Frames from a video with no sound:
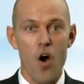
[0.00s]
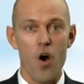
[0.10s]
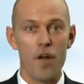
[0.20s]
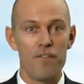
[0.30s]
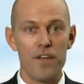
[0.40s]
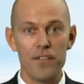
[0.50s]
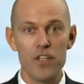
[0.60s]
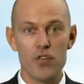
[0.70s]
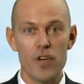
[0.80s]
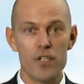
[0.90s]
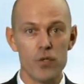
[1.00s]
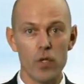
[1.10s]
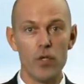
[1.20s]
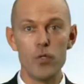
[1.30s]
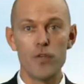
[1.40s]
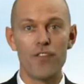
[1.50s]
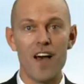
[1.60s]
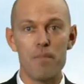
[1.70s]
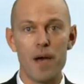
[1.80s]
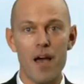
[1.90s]
On 50 trades you'll lose
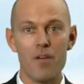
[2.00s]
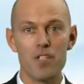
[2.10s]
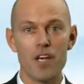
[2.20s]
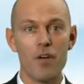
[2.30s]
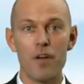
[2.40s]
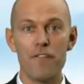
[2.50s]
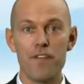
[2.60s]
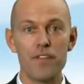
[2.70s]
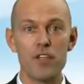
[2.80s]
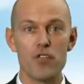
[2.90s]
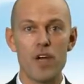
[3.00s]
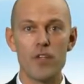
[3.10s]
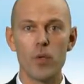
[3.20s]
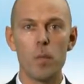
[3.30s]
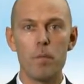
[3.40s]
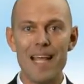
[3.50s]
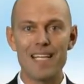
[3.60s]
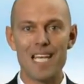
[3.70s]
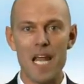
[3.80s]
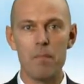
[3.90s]
£5, and on 50 trades you'll
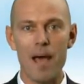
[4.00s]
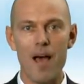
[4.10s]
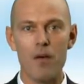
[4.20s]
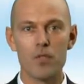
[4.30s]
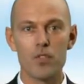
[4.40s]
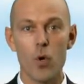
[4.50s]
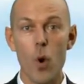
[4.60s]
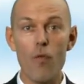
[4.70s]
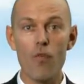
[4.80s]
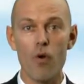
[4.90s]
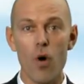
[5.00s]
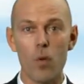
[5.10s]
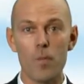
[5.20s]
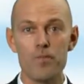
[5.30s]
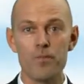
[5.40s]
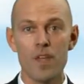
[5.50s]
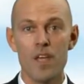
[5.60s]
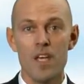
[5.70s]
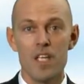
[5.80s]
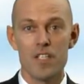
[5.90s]
make £10. So overall,
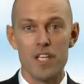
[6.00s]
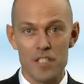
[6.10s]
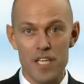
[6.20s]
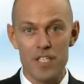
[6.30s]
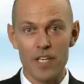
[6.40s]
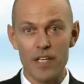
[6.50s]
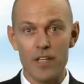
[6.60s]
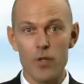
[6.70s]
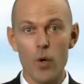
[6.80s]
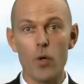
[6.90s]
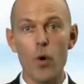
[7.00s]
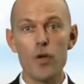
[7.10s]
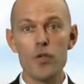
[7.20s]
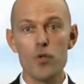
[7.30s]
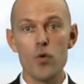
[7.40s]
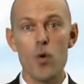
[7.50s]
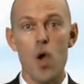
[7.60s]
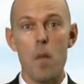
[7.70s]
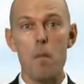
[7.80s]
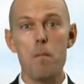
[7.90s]
statistically, you're going to
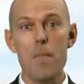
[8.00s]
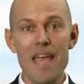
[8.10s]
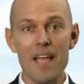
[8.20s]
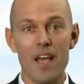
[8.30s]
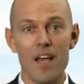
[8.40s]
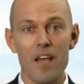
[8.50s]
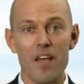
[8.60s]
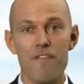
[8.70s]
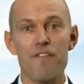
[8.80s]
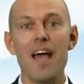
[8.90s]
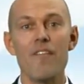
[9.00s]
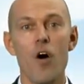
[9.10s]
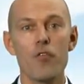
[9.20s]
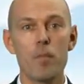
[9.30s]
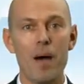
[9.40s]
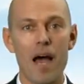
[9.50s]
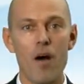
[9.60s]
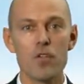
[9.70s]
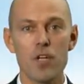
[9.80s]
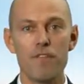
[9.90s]
make
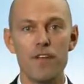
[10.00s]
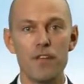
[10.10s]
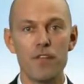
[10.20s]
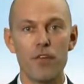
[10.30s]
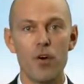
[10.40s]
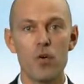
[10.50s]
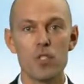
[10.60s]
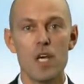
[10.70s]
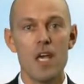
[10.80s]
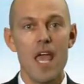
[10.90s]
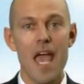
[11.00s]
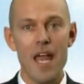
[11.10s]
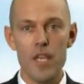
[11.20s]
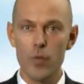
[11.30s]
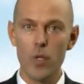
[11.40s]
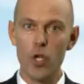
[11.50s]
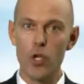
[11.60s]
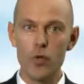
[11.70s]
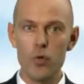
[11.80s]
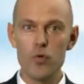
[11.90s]
£500 on 50 throws, and you will
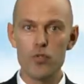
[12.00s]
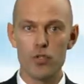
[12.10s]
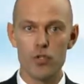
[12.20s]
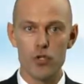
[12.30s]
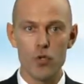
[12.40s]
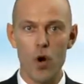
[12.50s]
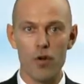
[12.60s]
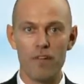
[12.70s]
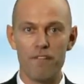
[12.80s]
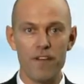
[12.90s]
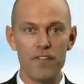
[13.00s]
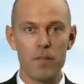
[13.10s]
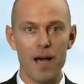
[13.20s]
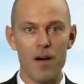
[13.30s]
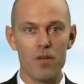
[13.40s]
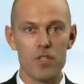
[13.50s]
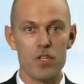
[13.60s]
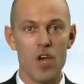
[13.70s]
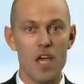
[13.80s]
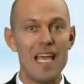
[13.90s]
lose £250
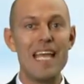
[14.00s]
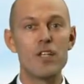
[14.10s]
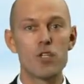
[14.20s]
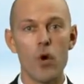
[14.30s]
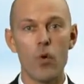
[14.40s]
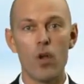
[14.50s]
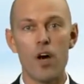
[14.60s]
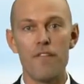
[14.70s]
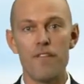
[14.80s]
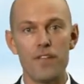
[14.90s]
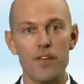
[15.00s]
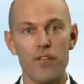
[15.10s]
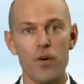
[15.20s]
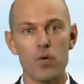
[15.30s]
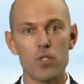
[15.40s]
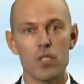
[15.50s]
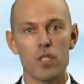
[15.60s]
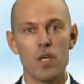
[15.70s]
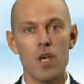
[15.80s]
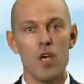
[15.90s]
in total on 50 throws.
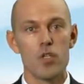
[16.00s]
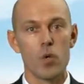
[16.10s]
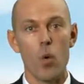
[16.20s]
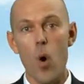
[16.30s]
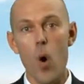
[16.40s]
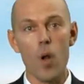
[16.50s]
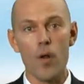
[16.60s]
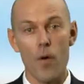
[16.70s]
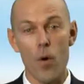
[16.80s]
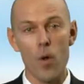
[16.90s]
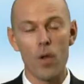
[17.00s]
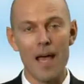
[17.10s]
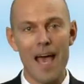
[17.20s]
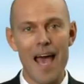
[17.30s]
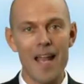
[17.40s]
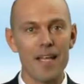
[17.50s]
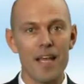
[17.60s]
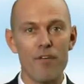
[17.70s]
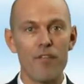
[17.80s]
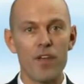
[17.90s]
So all in all, adding
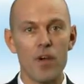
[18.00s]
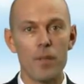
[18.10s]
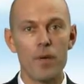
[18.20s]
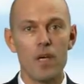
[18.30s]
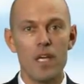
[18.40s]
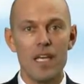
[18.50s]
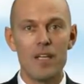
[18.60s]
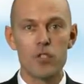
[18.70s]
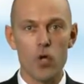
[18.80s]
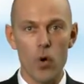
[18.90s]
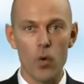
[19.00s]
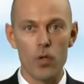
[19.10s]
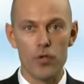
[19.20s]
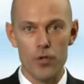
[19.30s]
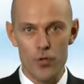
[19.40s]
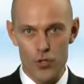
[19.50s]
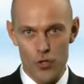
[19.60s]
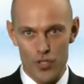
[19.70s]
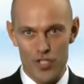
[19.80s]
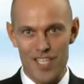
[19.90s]
everything up, in total you
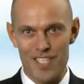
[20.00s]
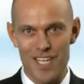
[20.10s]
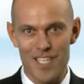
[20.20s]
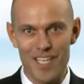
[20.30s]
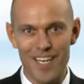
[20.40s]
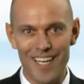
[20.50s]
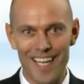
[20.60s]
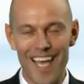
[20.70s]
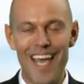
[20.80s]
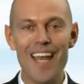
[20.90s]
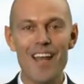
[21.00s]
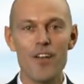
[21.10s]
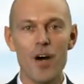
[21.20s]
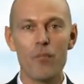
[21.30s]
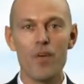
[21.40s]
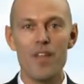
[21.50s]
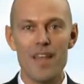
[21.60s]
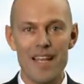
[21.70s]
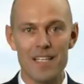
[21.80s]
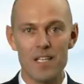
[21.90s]
should statistically end up with
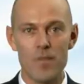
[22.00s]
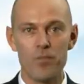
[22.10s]
net